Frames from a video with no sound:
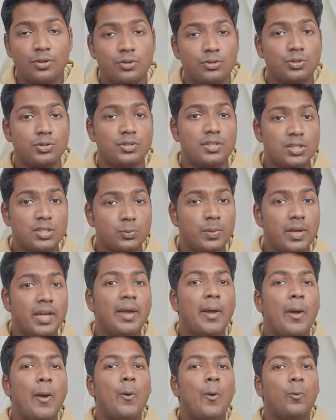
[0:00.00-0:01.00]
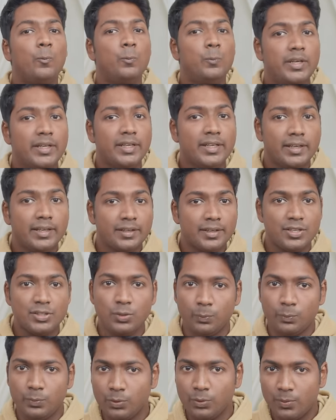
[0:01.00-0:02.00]
So this way, we can encourage
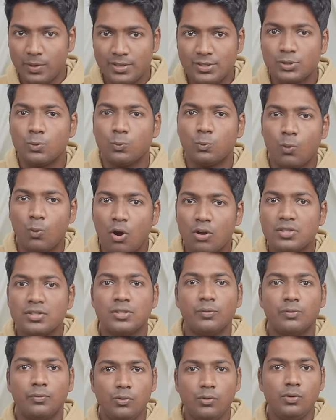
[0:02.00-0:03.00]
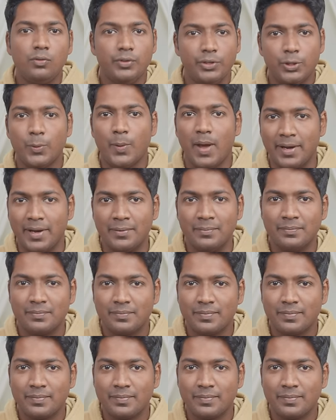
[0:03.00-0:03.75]
the viewers to watch the full video ad.